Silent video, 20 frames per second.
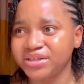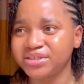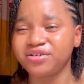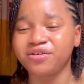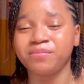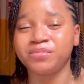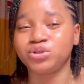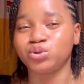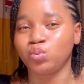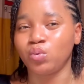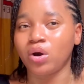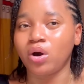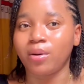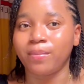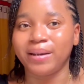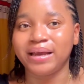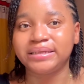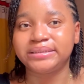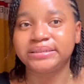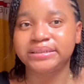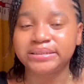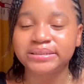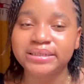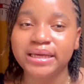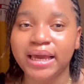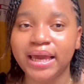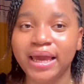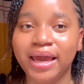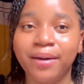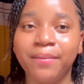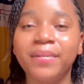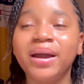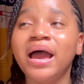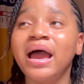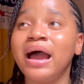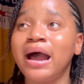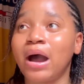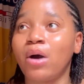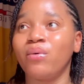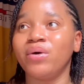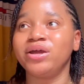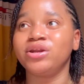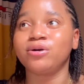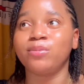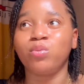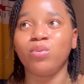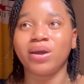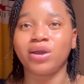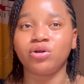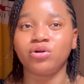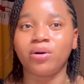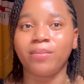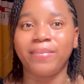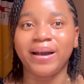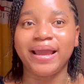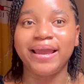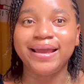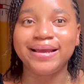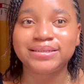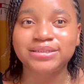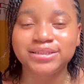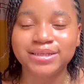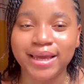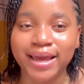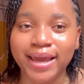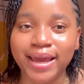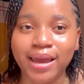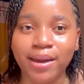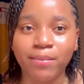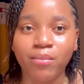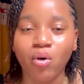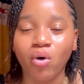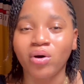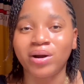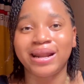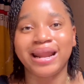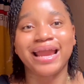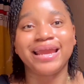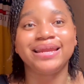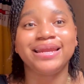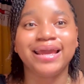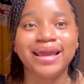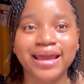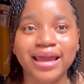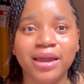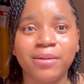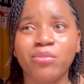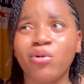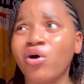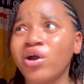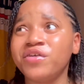Instead of me to wake up by 6 a.m., I will end up waking up by 8 a.m. or 9 a.m.